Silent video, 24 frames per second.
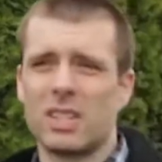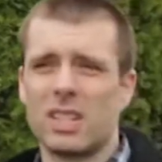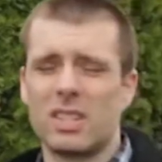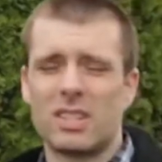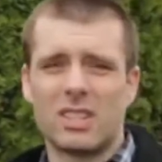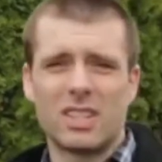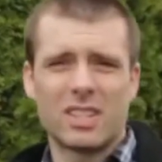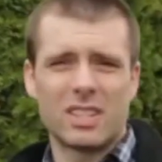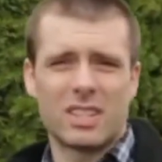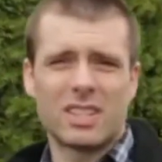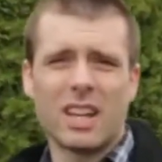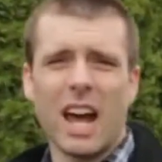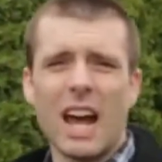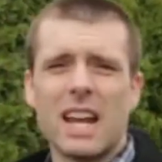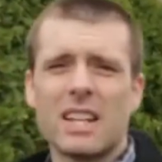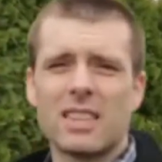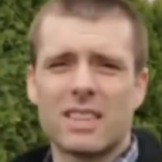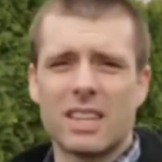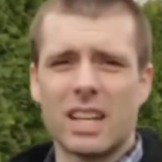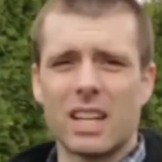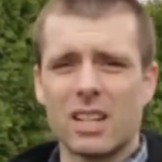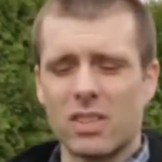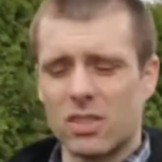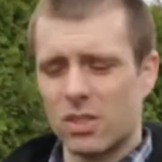He's
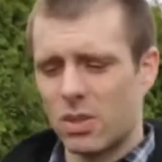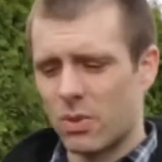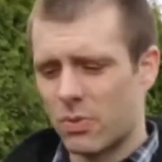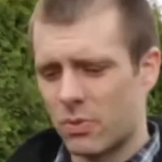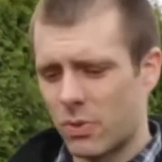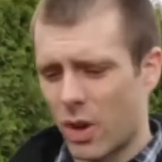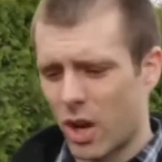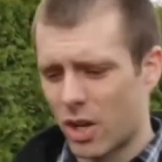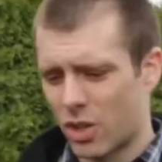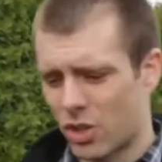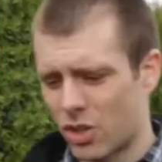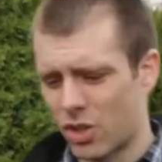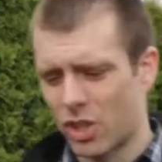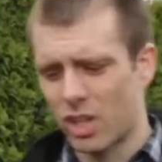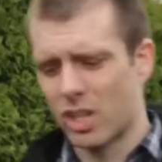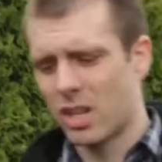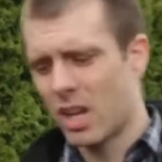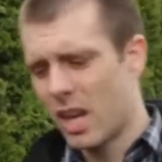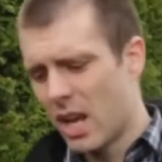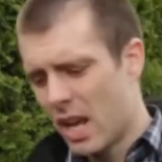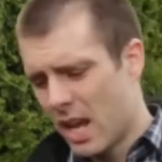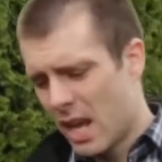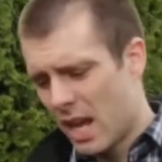designed things to function